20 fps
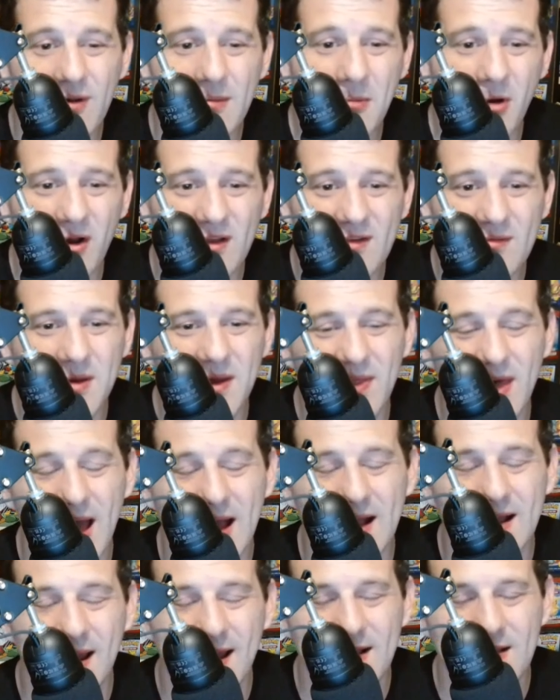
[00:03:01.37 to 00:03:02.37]
it reminds me of
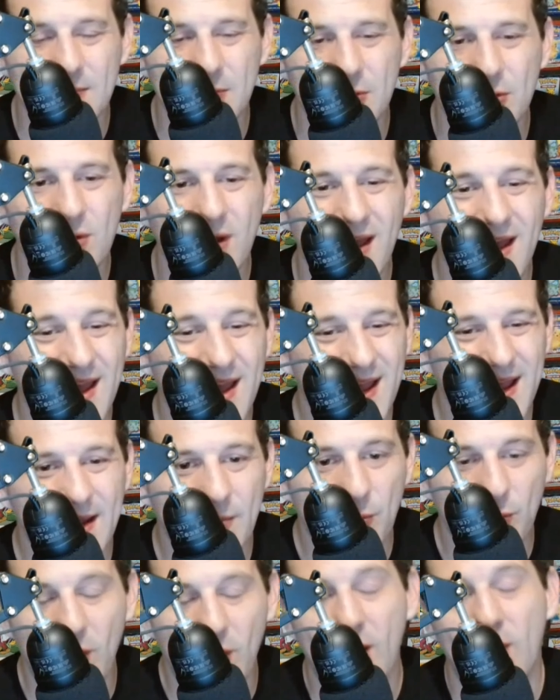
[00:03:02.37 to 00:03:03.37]
that collectible.
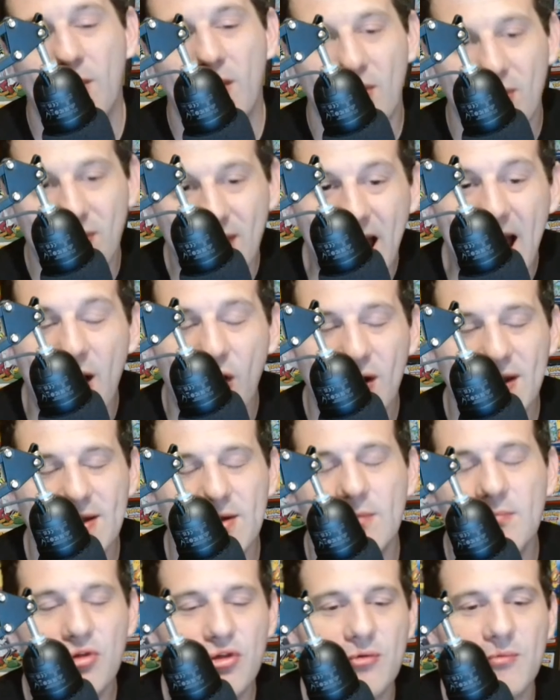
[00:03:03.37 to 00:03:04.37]
Well, that
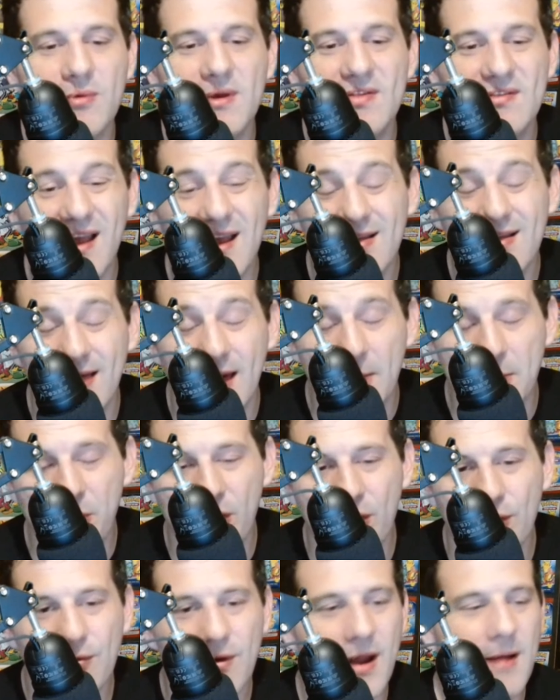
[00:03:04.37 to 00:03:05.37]
item, should we say, that
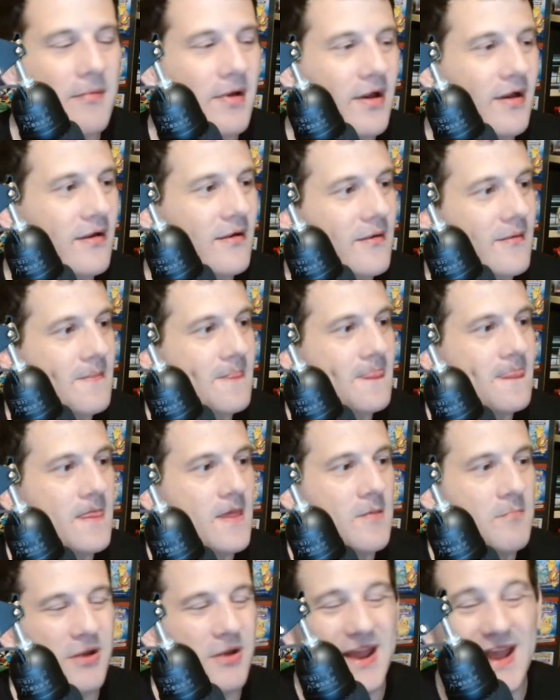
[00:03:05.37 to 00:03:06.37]
program.
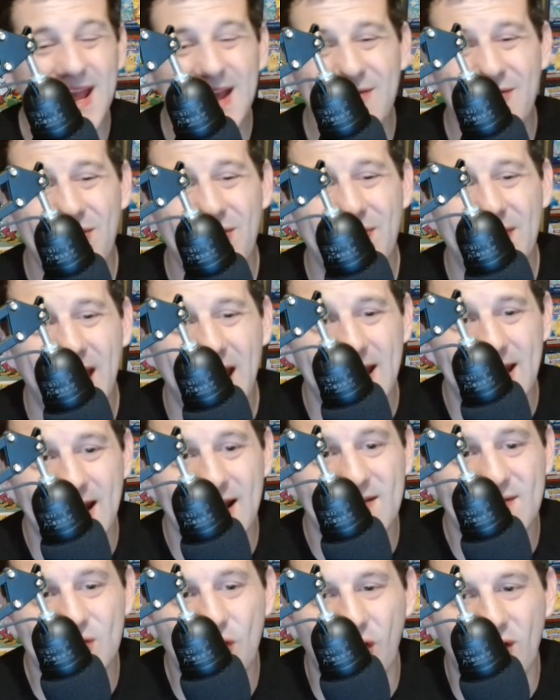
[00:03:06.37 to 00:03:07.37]
But even then,
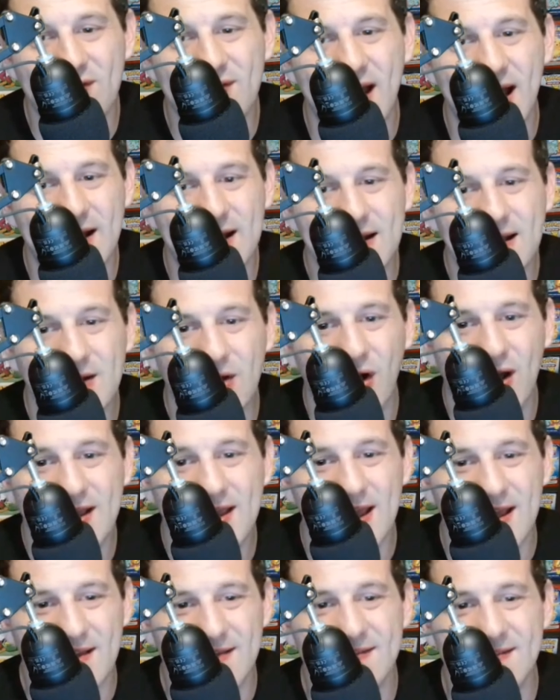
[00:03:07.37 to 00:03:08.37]
it's not exactly
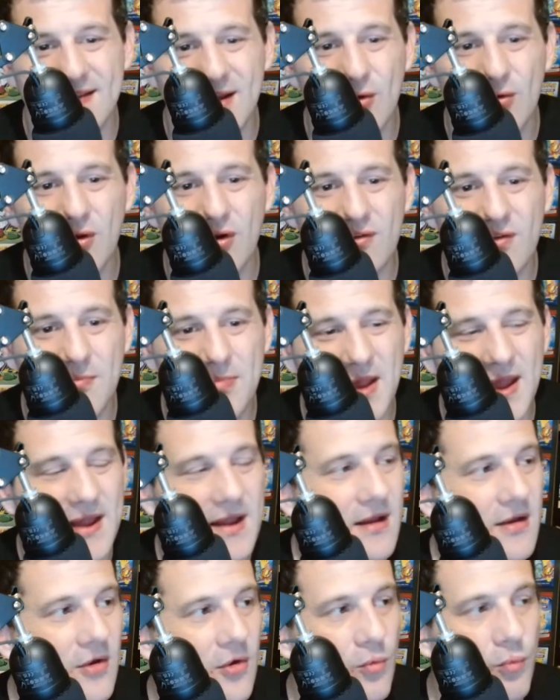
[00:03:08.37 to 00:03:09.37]
like it. It still looks a
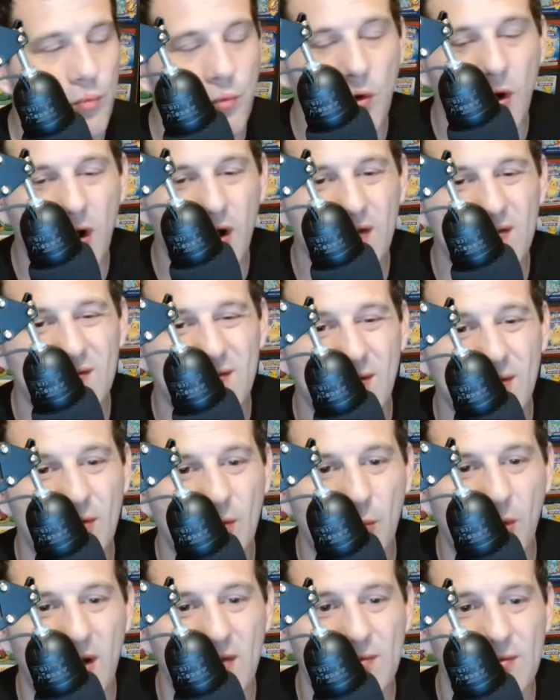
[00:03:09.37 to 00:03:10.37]
bit worse
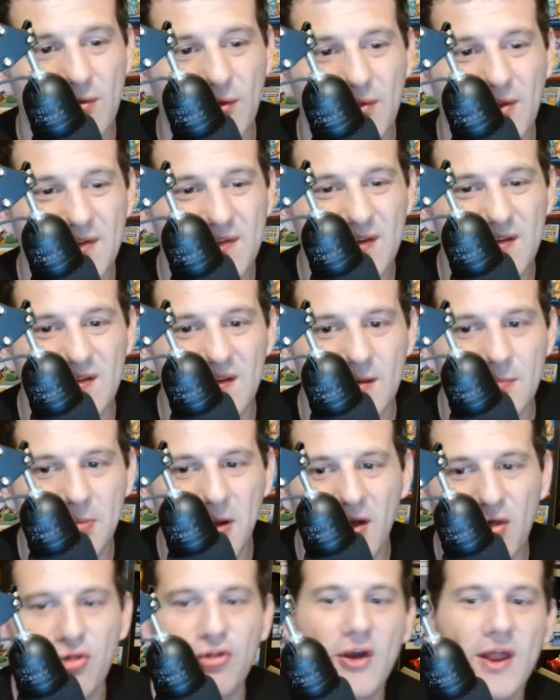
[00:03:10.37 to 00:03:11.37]
than the ones on the Disney
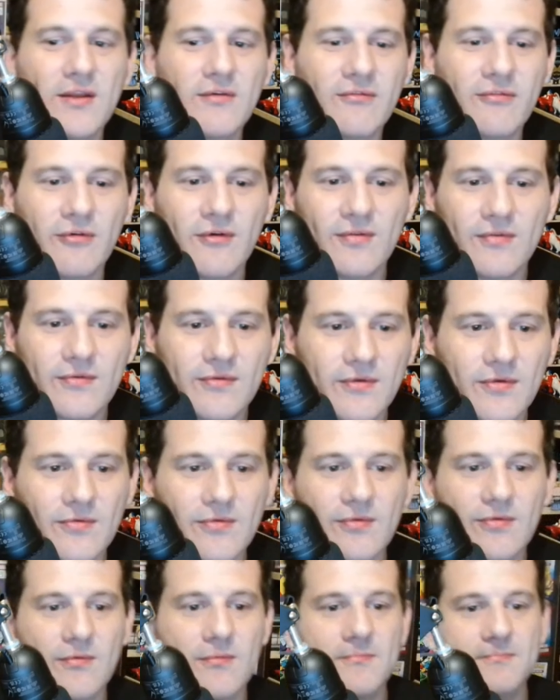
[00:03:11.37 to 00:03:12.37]
Plus channel, for
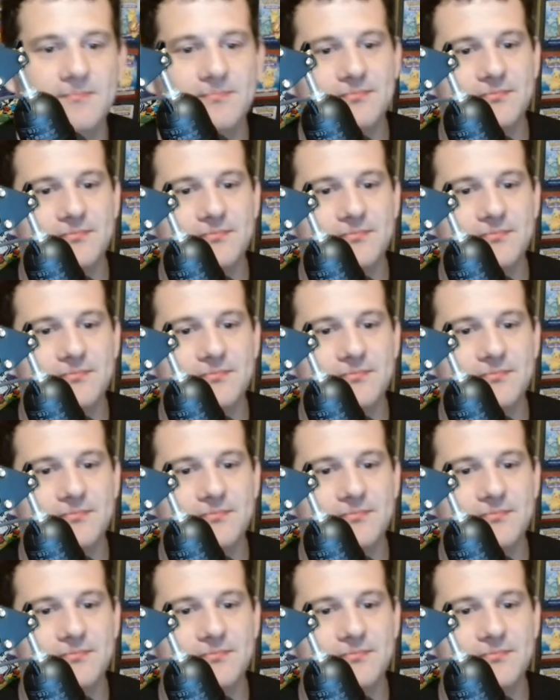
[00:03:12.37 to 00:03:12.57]
instance.